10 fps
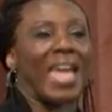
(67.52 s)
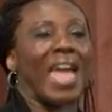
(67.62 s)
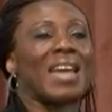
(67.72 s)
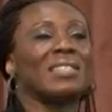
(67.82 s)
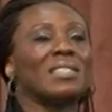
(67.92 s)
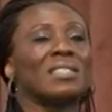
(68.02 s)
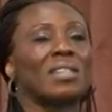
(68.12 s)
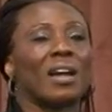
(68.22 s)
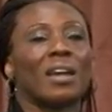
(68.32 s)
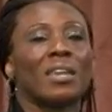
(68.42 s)

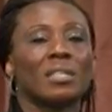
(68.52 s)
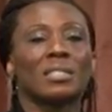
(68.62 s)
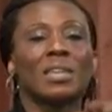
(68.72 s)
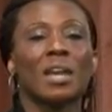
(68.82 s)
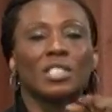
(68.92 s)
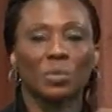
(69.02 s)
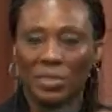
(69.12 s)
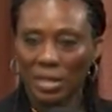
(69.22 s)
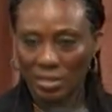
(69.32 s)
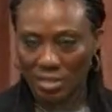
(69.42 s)
enter His gates with
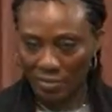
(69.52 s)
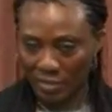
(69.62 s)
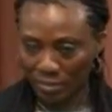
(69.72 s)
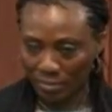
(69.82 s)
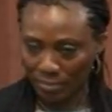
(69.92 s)
thanksgiving.